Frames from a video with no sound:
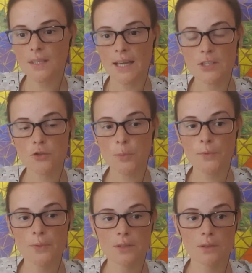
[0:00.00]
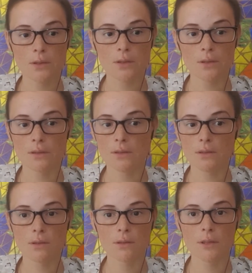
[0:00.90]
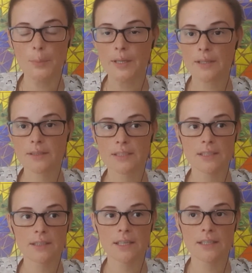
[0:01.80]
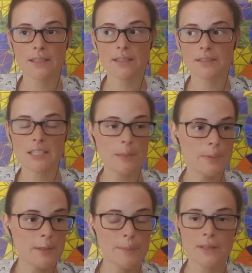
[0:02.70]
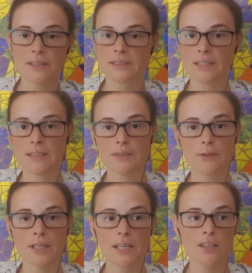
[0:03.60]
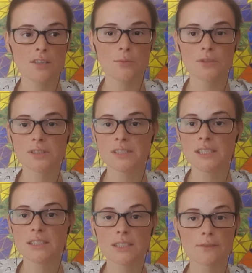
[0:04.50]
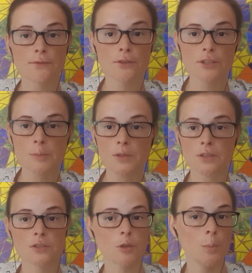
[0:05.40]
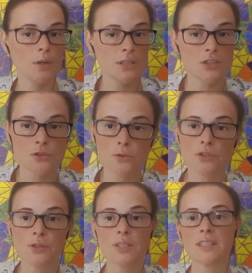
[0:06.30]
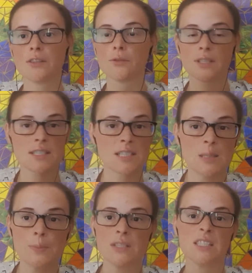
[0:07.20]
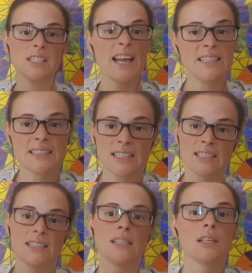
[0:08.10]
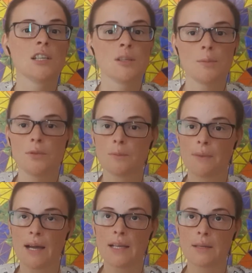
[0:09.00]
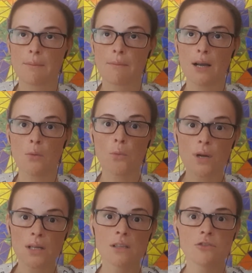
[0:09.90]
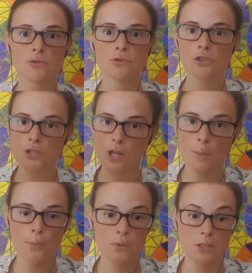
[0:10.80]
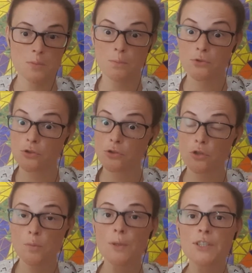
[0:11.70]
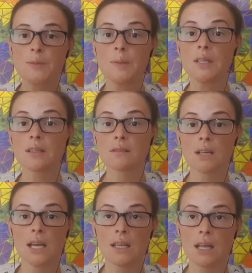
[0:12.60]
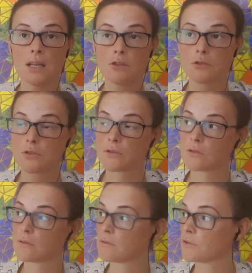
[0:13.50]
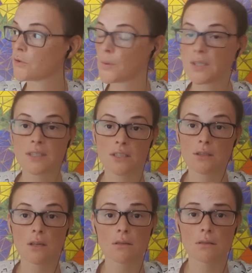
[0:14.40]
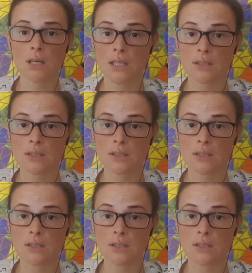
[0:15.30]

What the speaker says: I stopped with all the pills and sleeping pills. And okay, it wasn't easy at first because your body is used to it and you can sleep and it's asking. But my will to stop was so much bigger, and I just quitted it all.